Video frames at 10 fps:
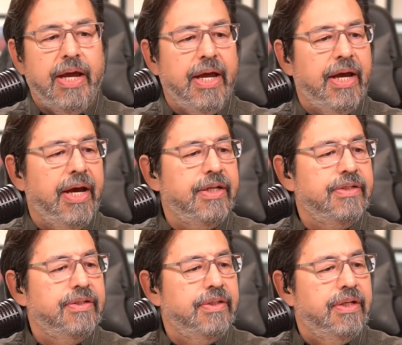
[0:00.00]

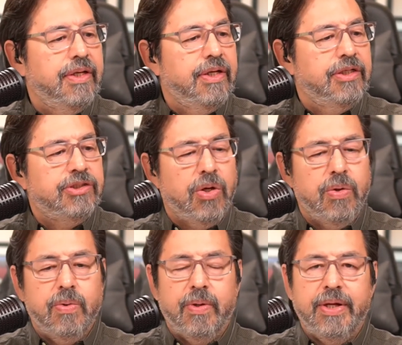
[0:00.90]
And
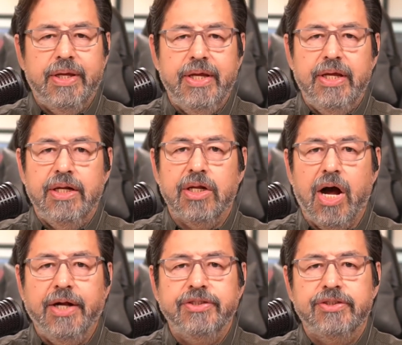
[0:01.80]
so he
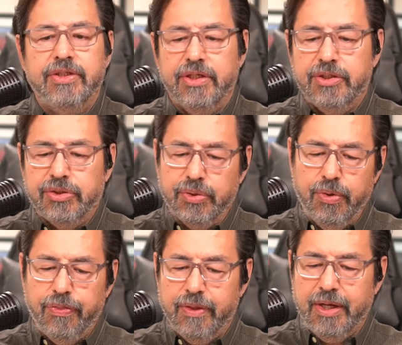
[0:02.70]
launched
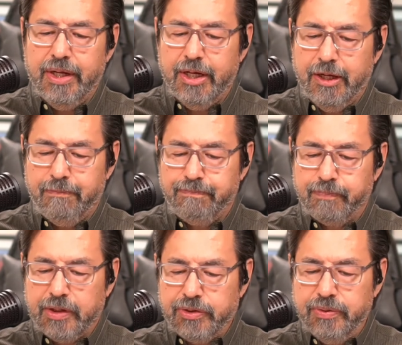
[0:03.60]
Truth
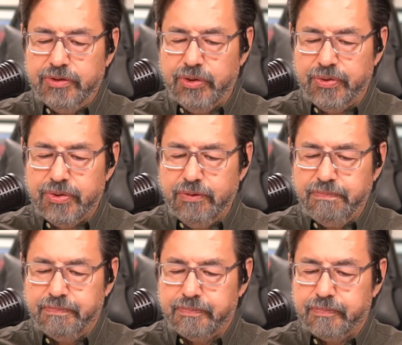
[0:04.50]

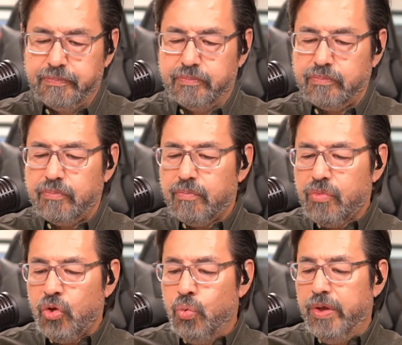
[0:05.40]
Social
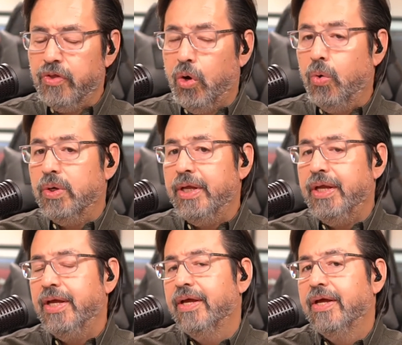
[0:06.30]
with
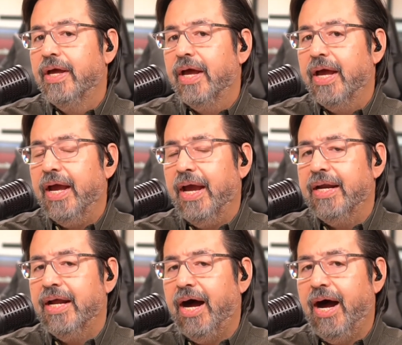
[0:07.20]
only
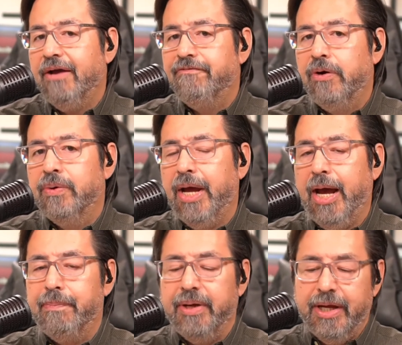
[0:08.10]
an iPhone
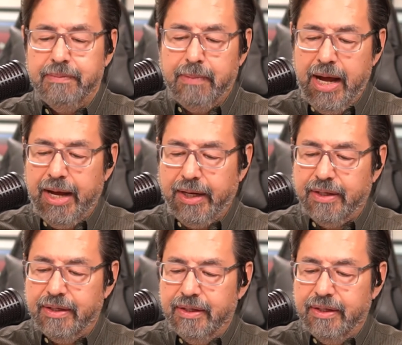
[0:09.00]
app in mind,